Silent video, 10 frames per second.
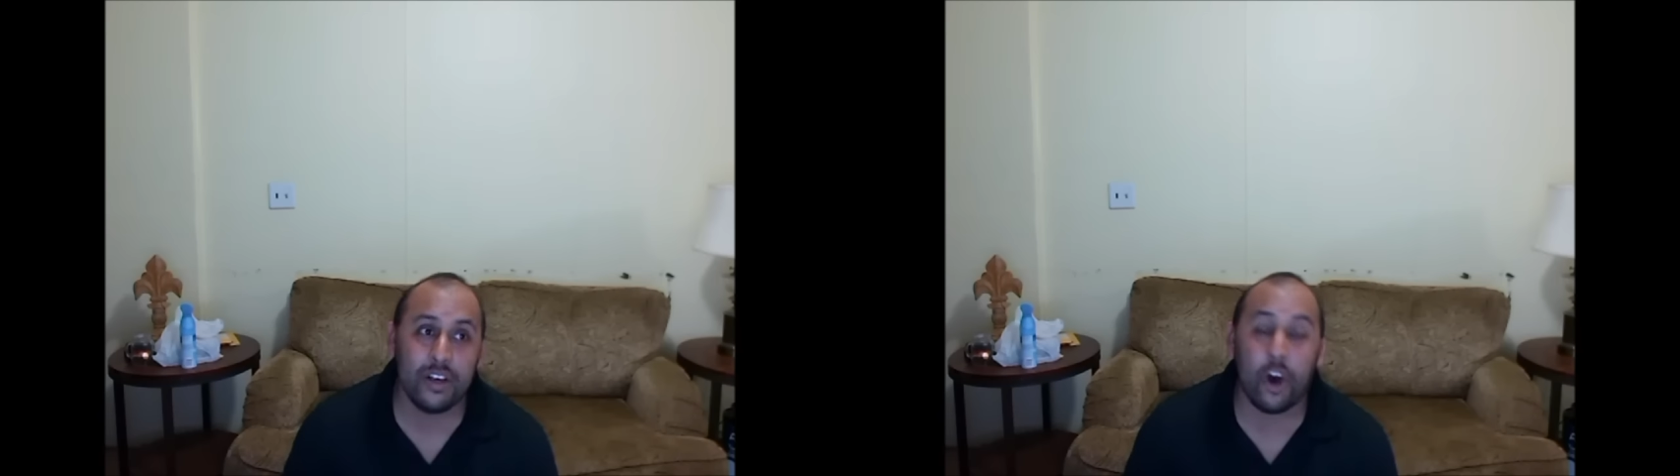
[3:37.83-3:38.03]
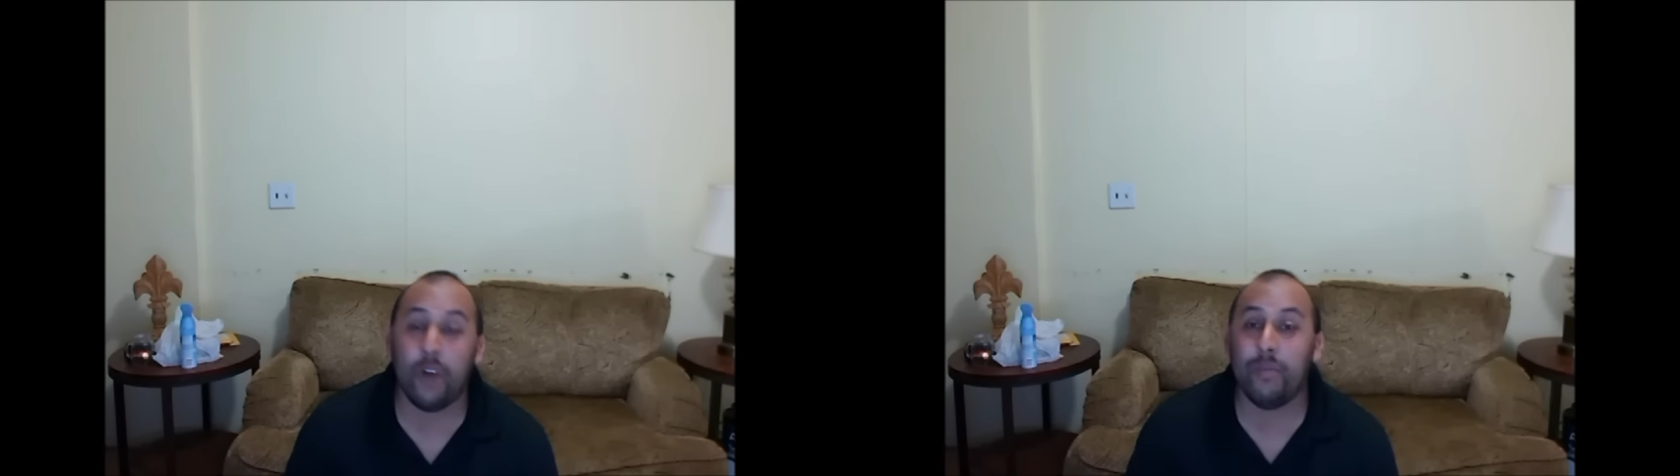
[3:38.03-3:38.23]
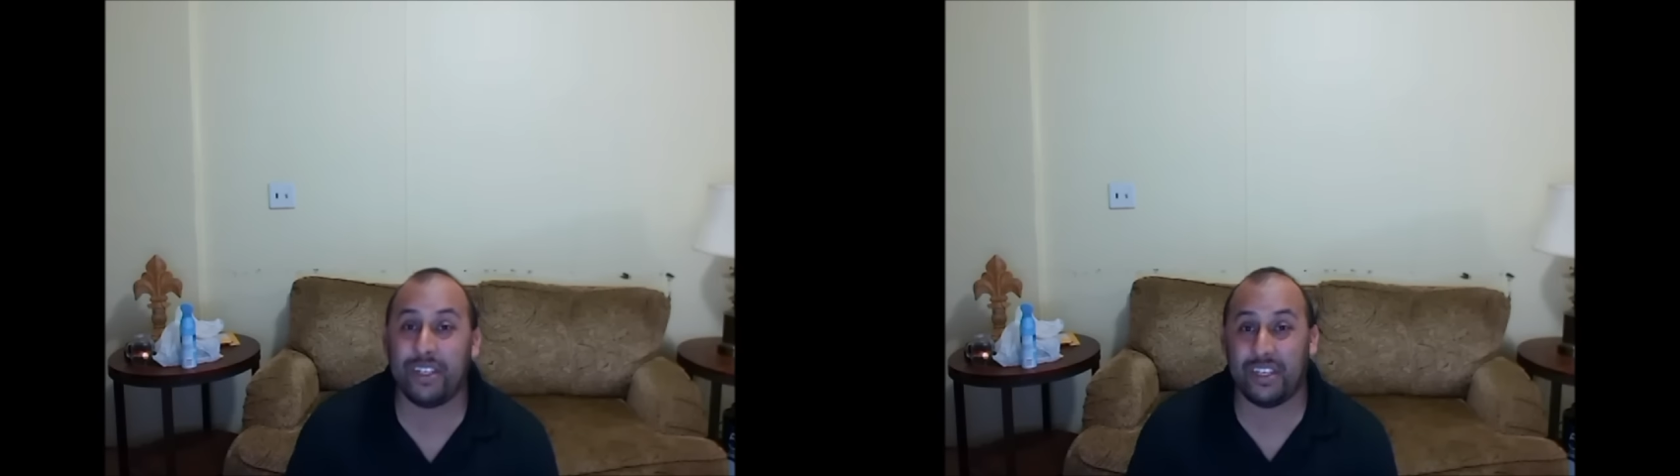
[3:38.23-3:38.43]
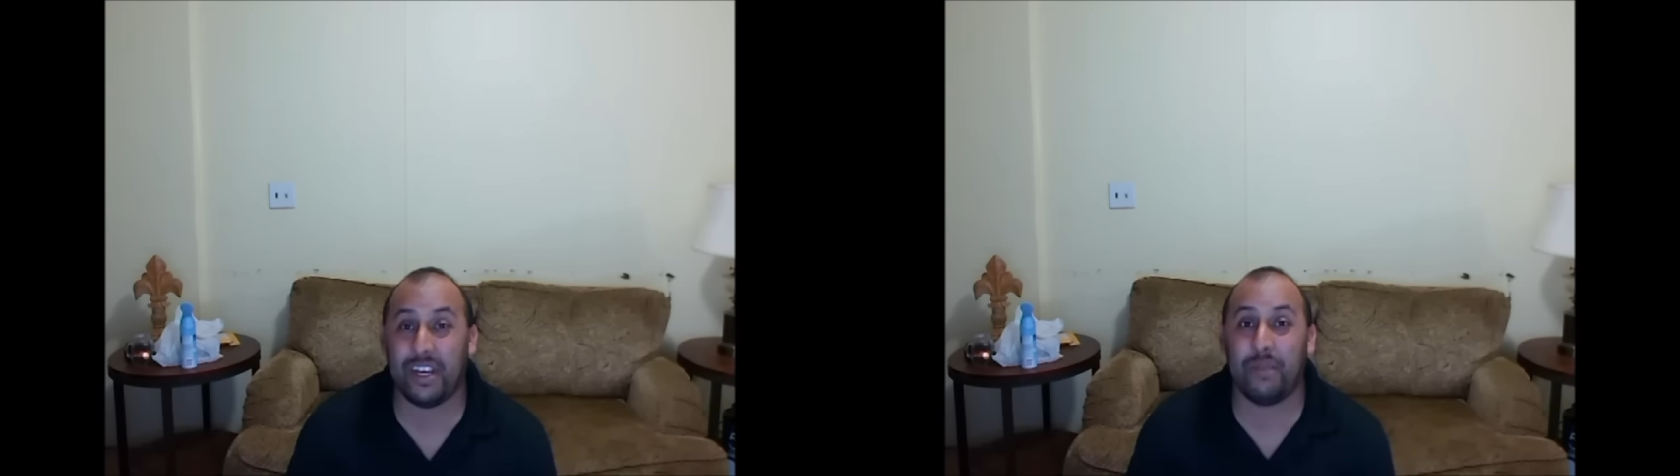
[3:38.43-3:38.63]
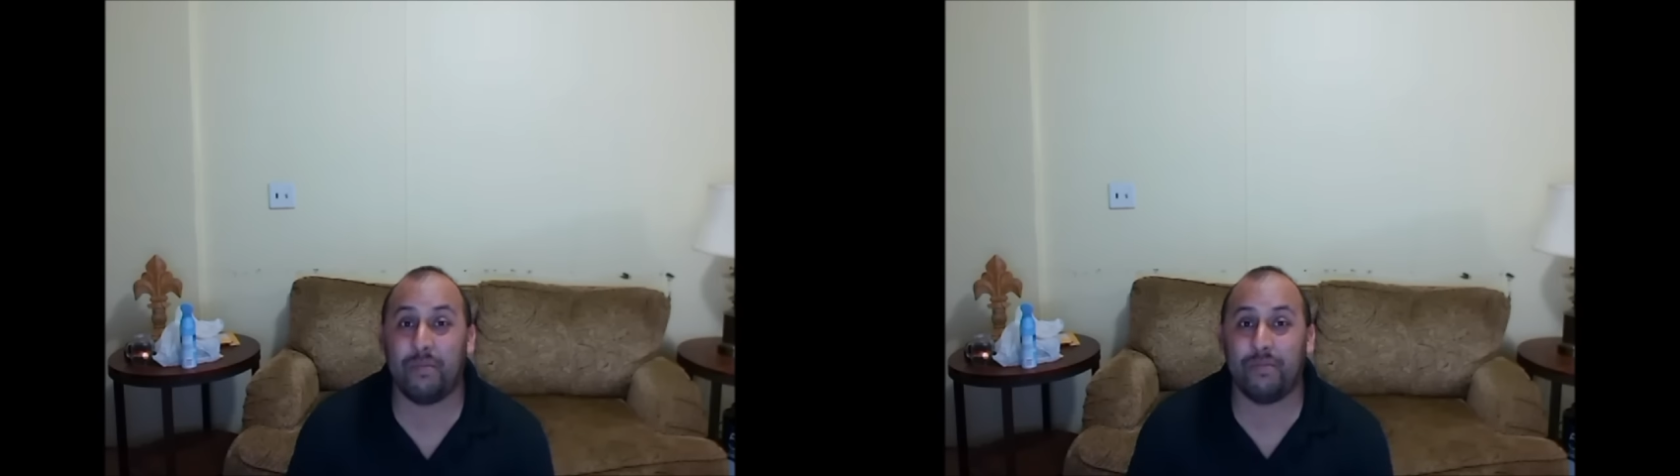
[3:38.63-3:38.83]
All messed
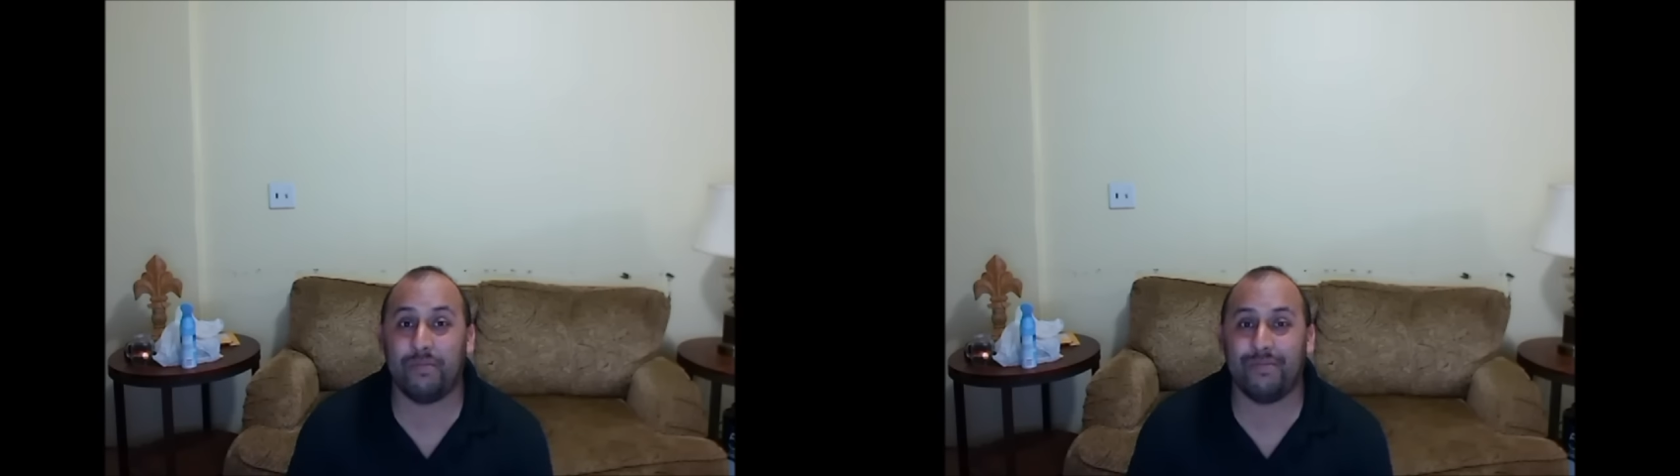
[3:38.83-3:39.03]
up.